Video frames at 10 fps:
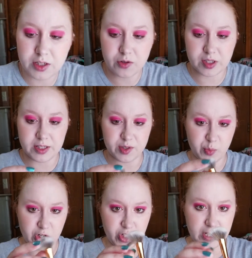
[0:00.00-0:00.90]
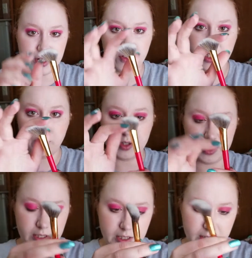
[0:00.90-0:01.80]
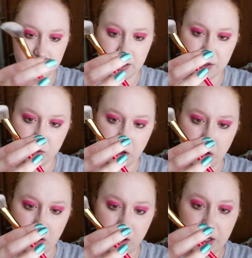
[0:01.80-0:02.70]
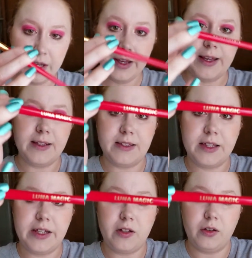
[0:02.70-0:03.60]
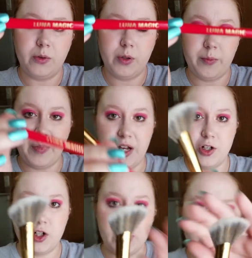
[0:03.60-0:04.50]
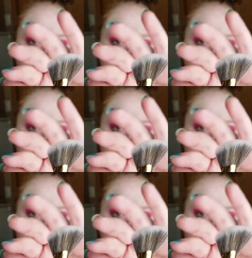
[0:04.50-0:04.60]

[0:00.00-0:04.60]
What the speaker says: use this brush. I haven't used it yet that I can recall. It's the Luna Magic.